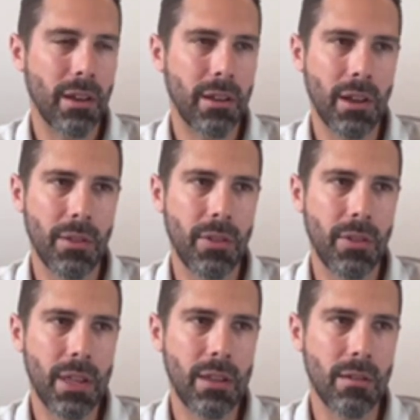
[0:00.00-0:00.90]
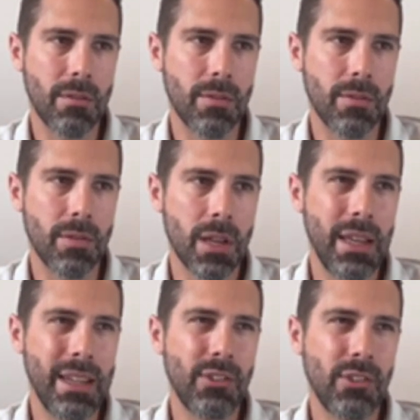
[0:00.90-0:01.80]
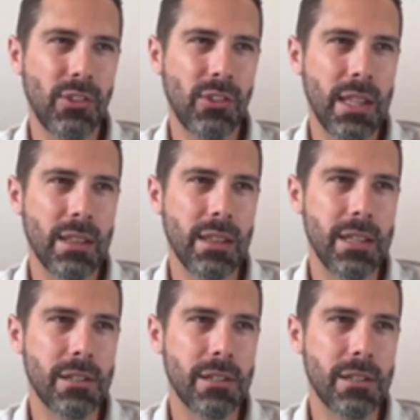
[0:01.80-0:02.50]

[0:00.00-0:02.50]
I can't think of an insanely